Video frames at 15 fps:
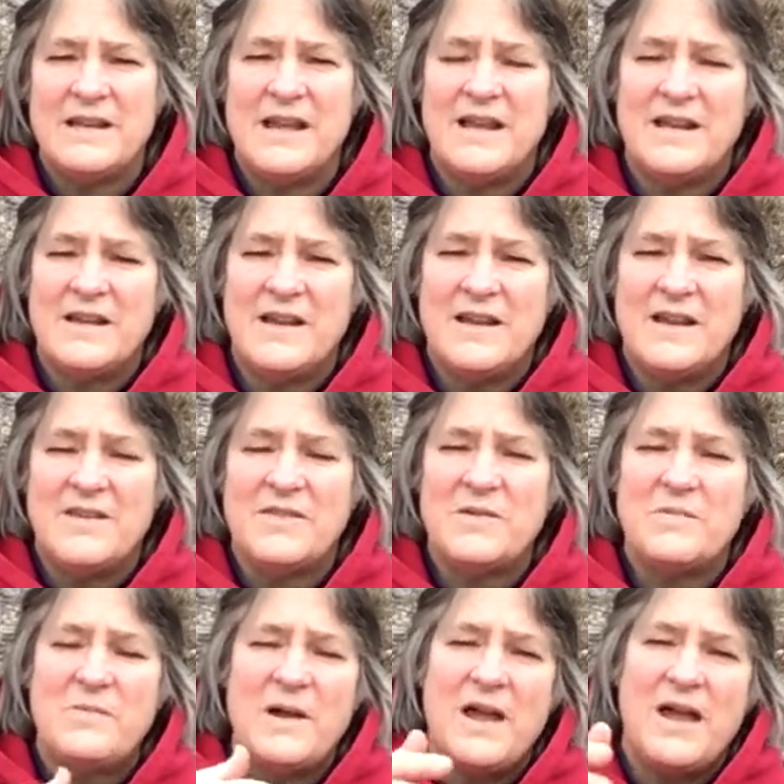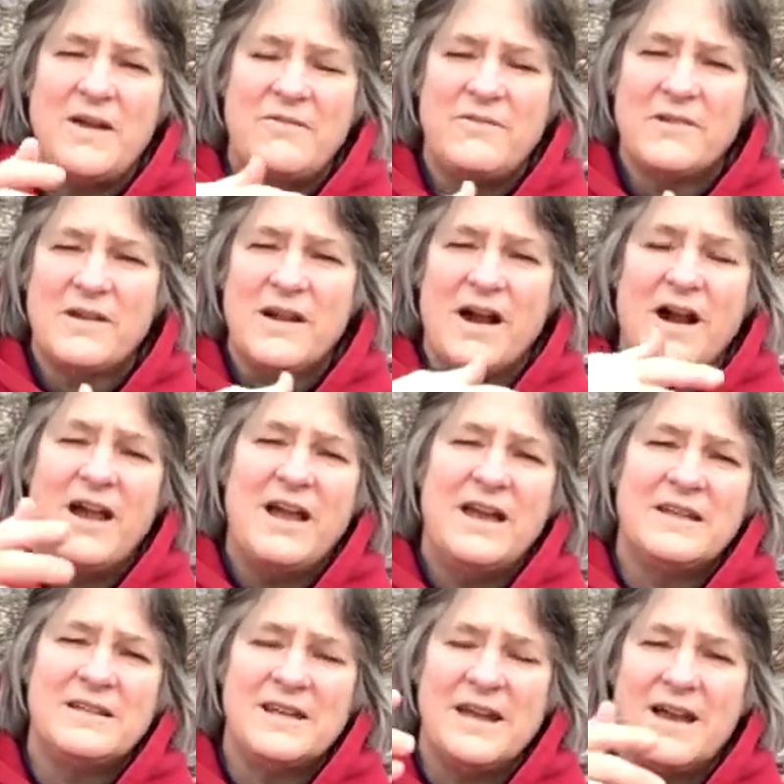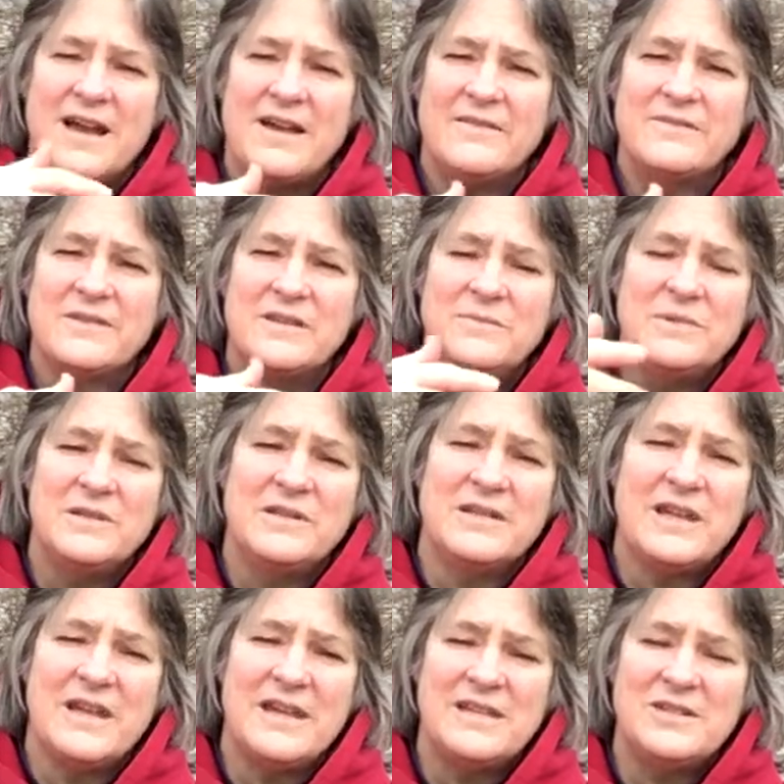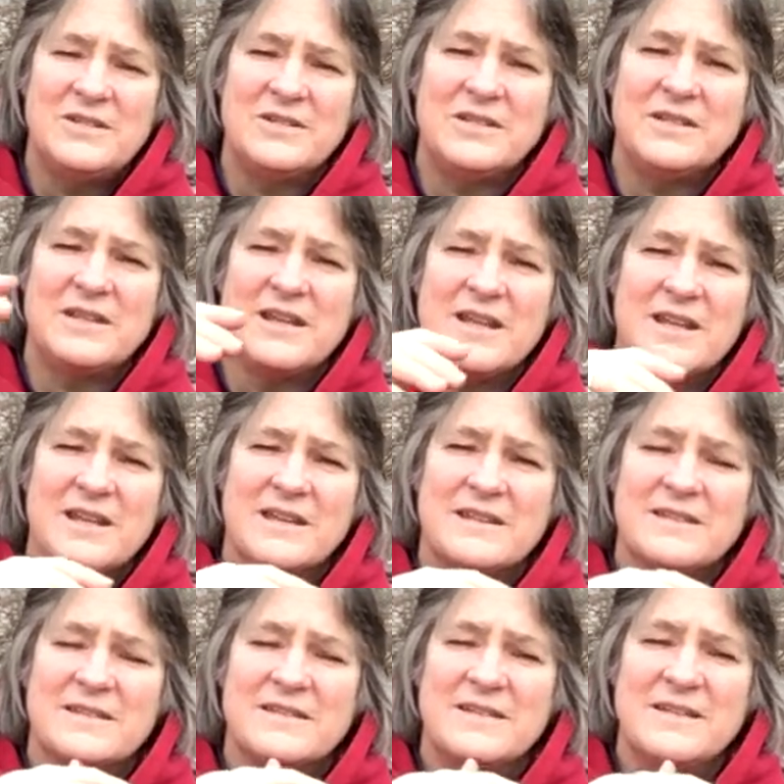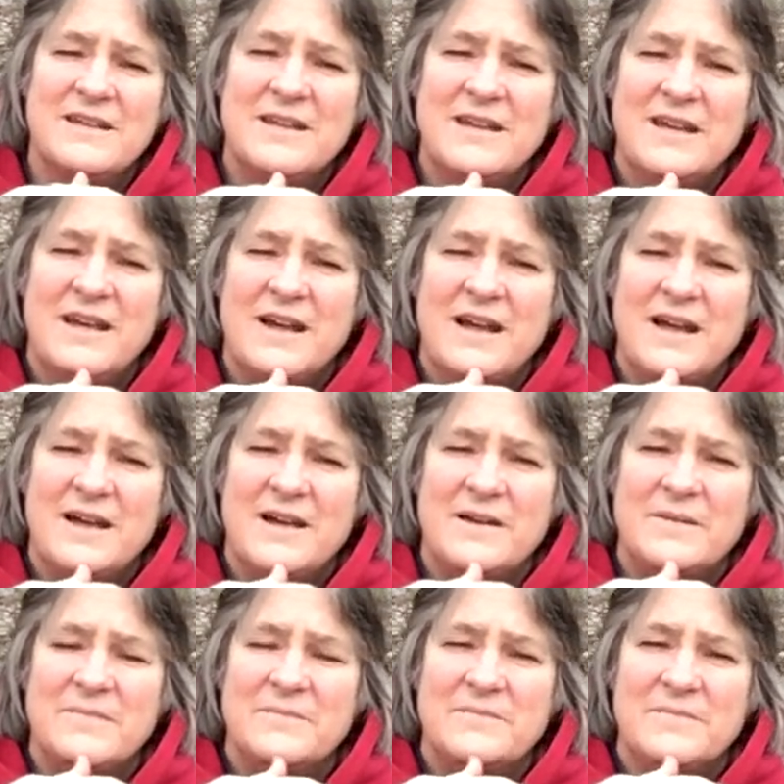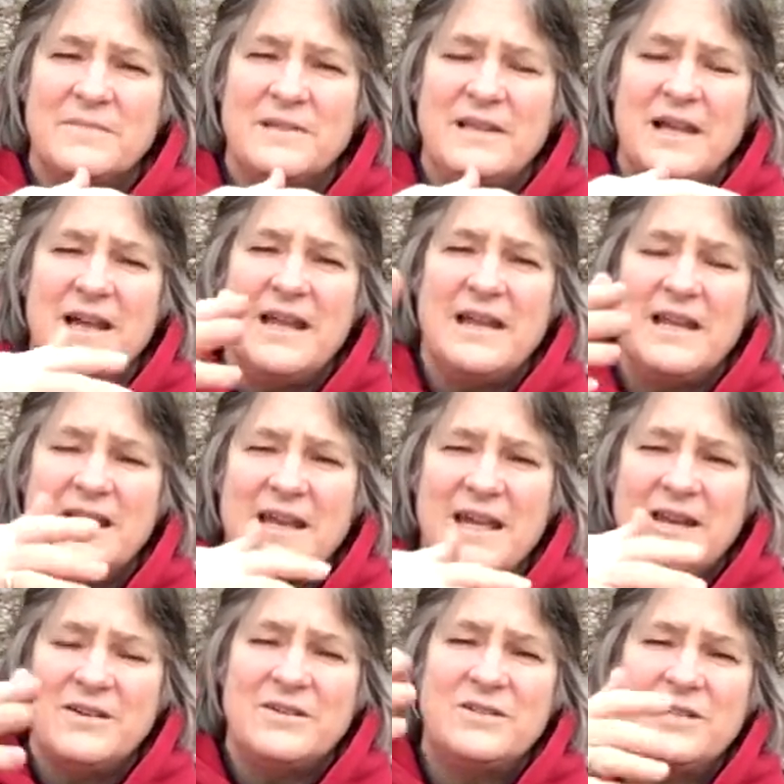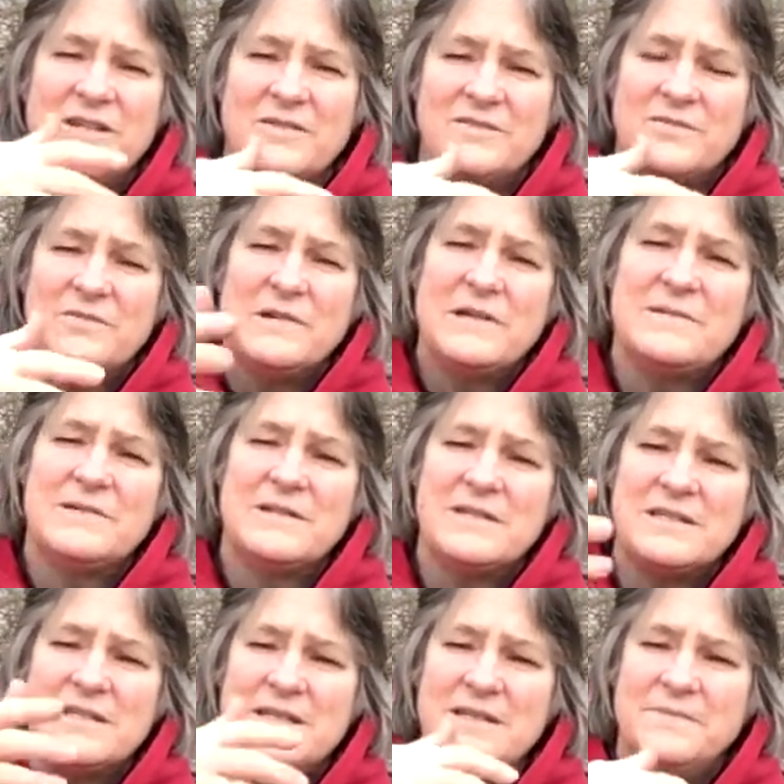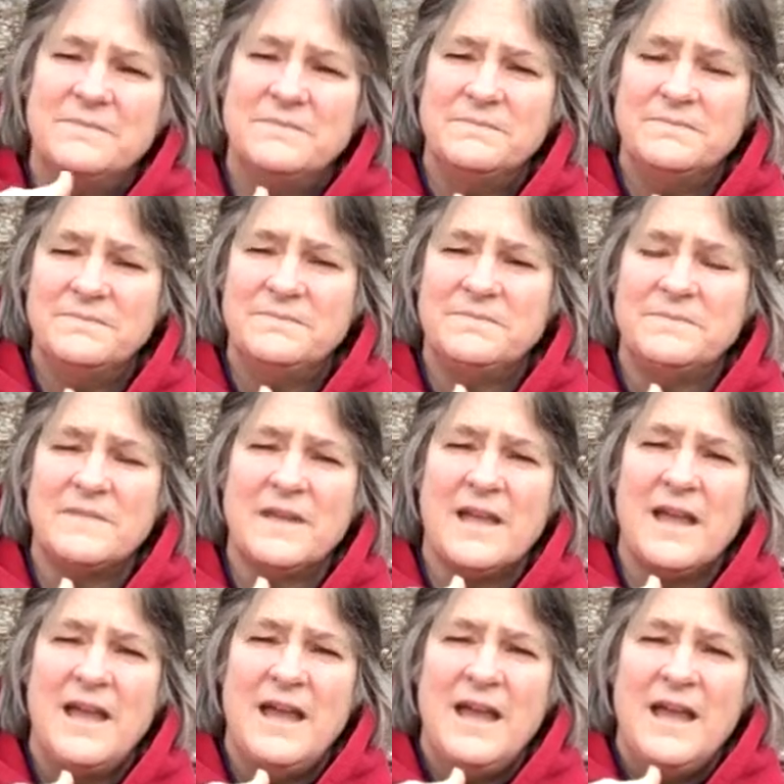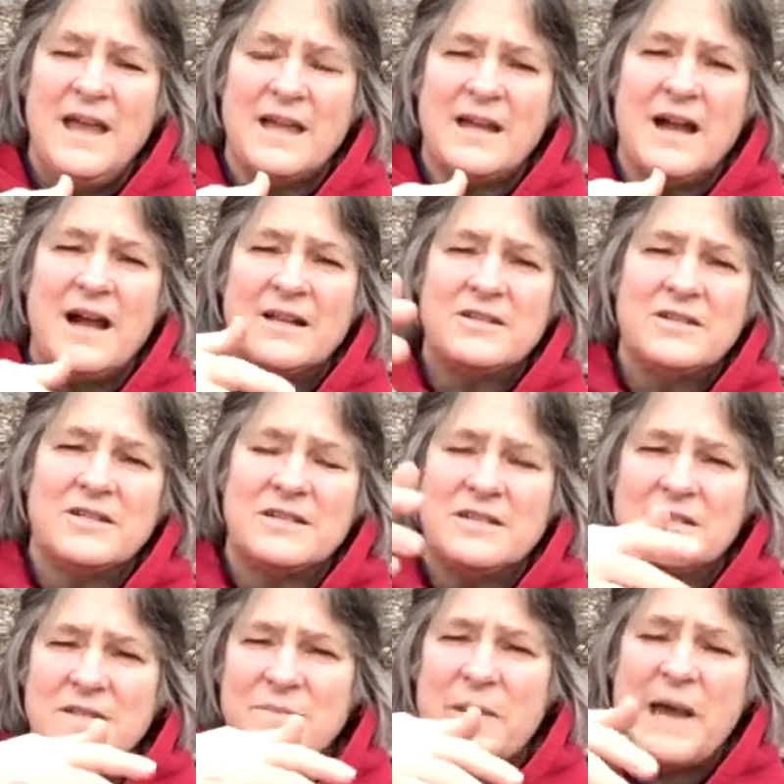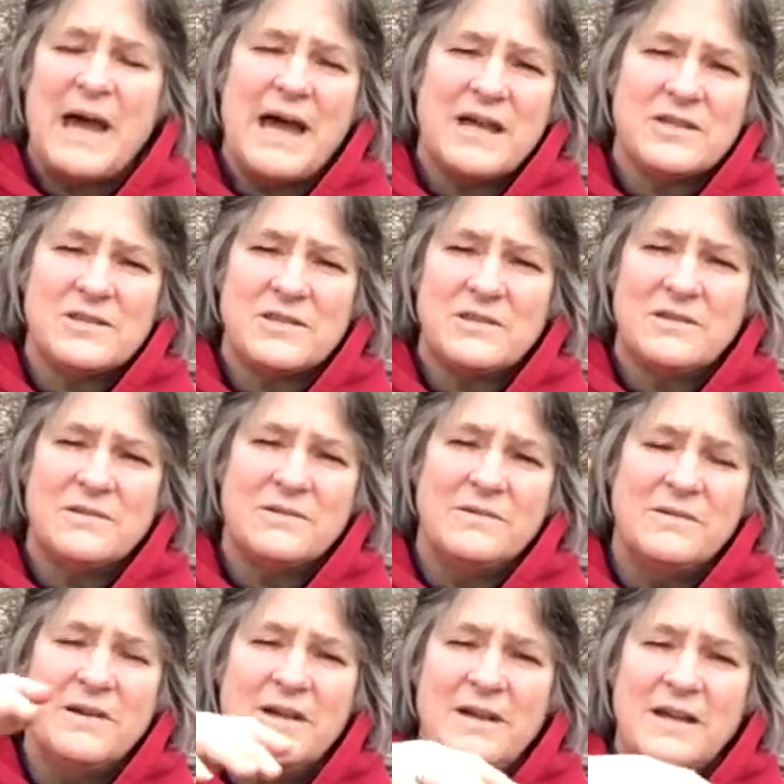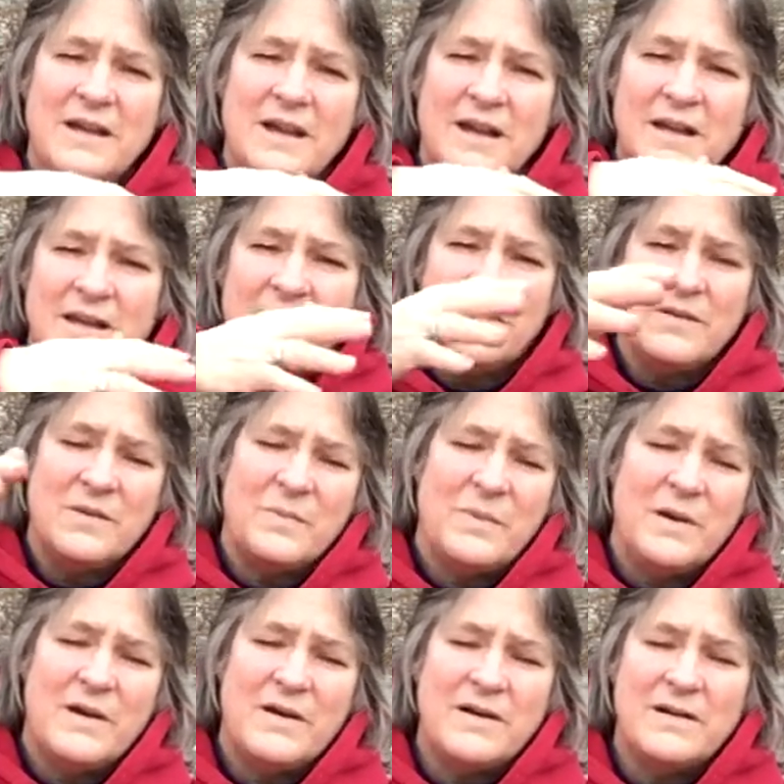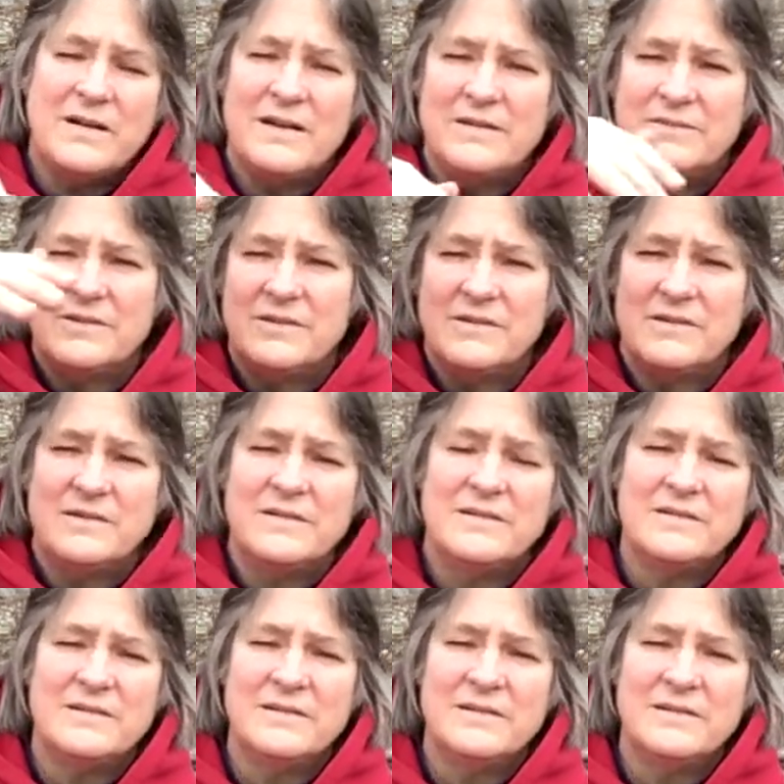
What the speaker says: and another way for Gaia to have communication and light and energy and frequency, consciousness pass through another part of her